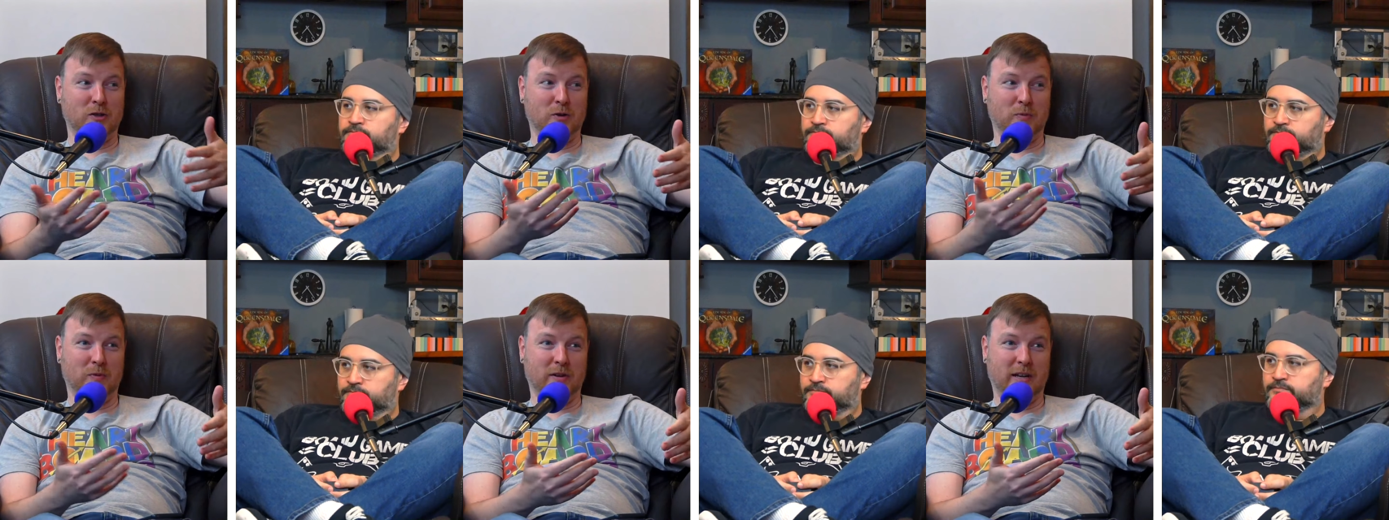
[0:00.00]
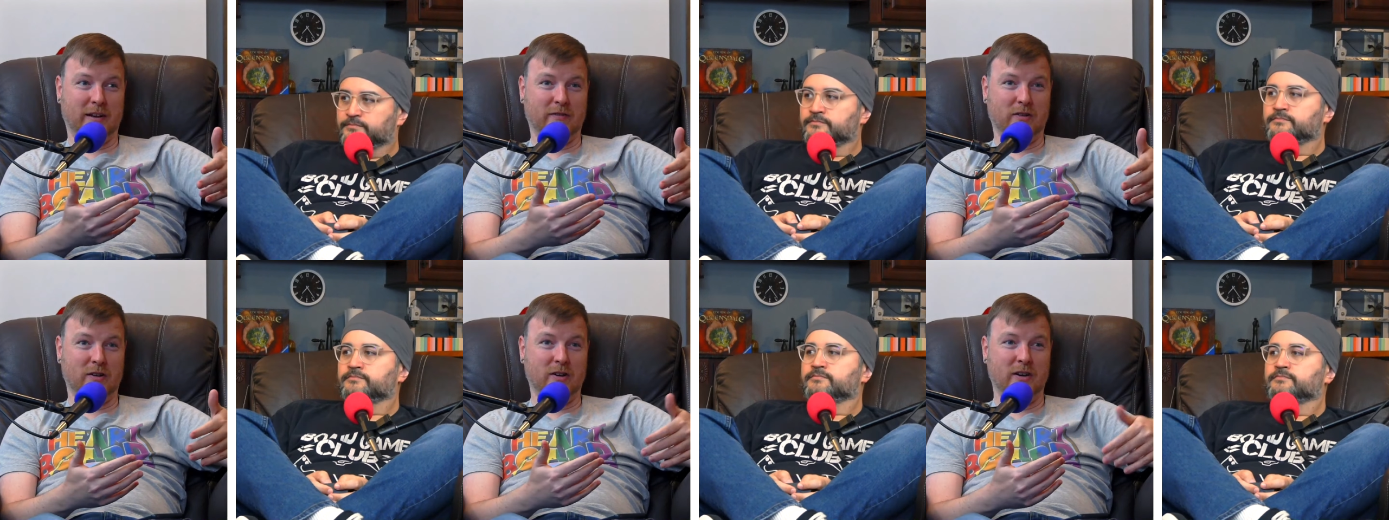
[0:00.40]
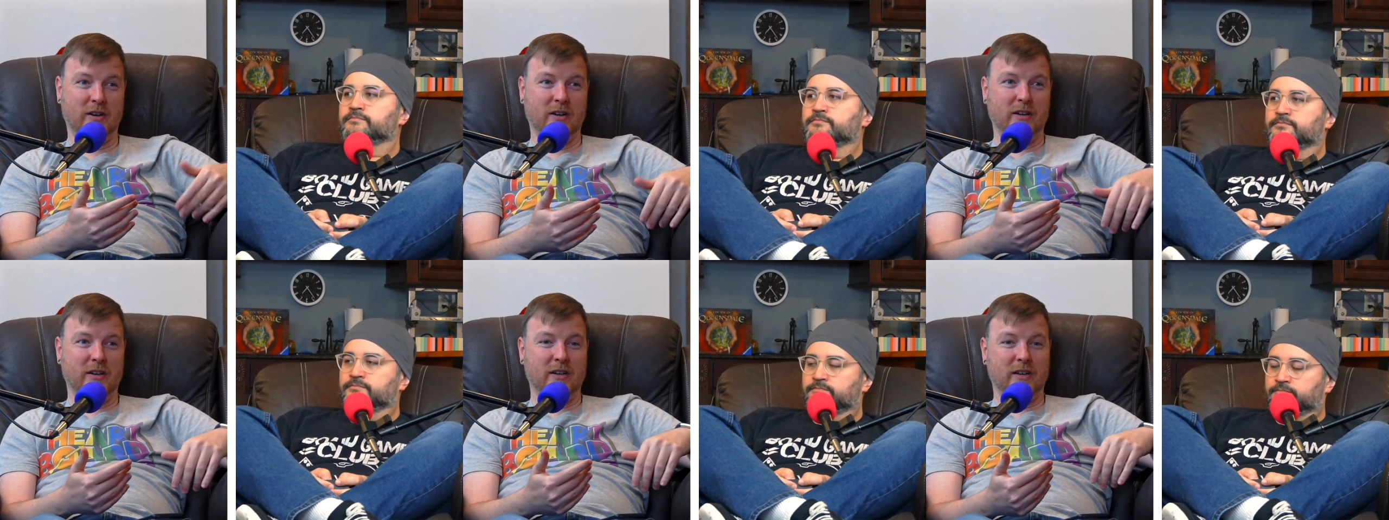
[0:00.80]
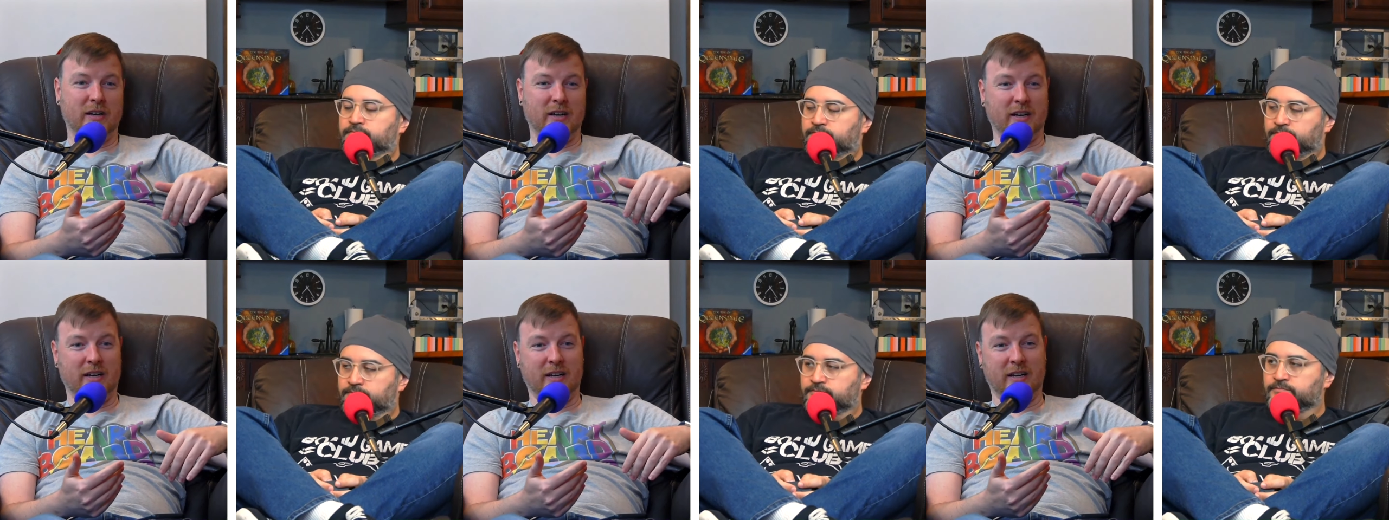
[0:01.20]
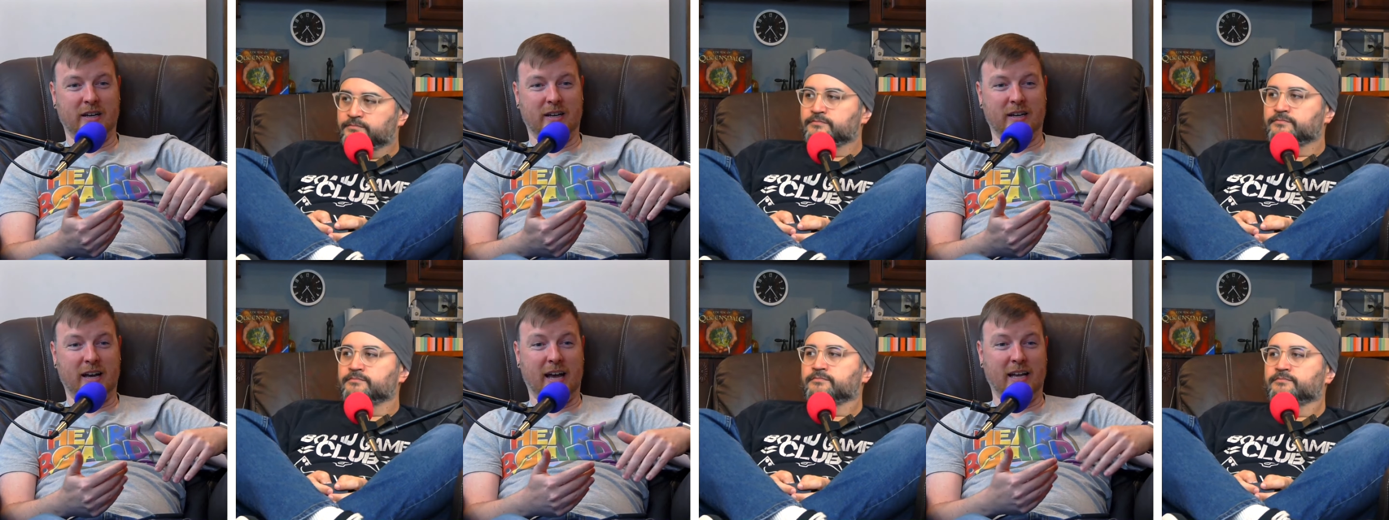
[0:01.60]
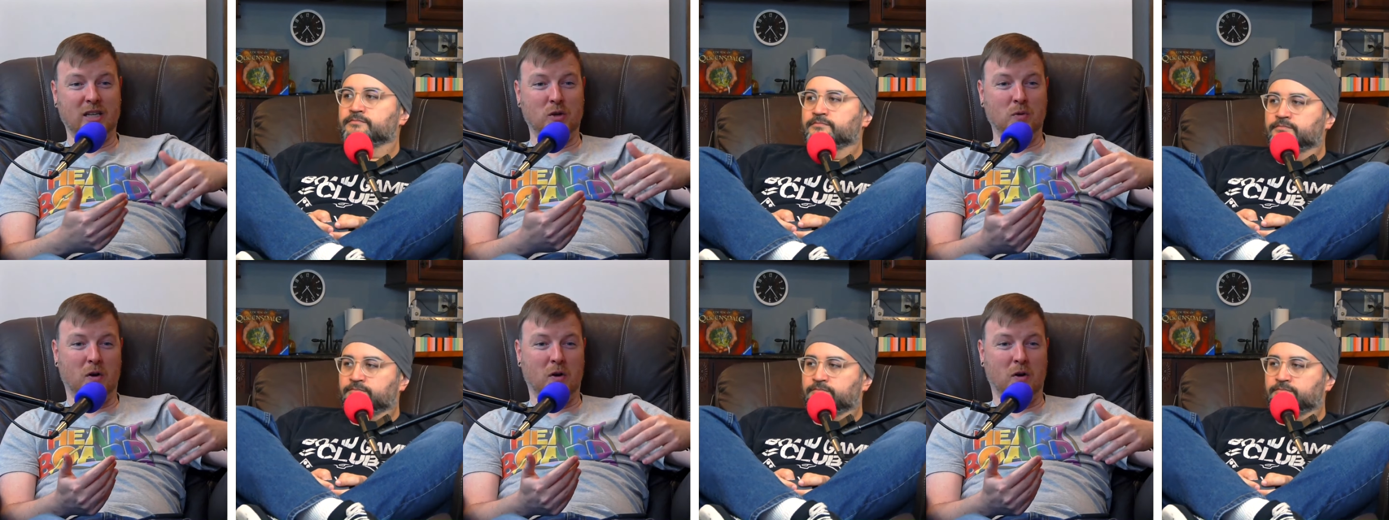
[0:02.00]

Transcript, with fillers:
Speaker 1: or whatever. And you